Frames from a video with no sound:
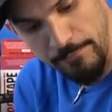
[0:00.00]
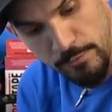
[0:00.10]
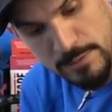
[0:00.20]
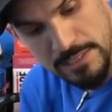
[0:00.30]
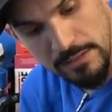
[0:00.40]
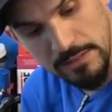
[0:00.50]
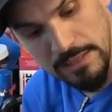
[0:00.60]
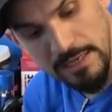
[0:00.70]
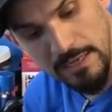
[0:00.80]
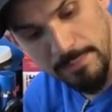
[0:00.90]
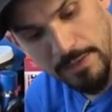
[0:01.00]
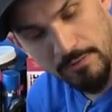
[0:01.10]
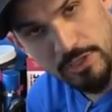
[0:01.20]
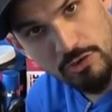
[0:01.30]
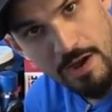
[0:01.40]
influencing a little bit
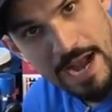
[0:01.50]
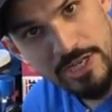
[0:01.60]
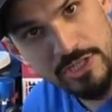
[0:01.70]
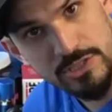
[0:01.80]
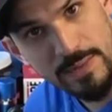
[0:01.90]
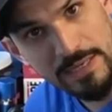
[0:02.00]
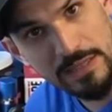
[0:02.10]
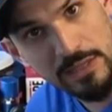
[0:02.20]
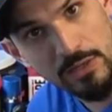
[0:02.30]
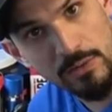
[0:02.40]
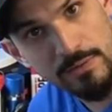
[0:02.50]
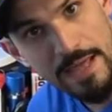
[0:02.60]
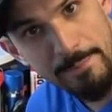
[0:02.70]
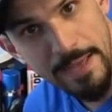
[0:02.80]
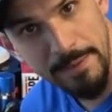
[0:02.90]
of retraction so I can load
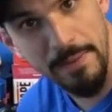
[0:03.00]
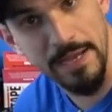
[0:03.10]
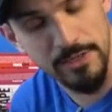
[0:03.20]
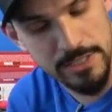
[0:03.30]
that pec minor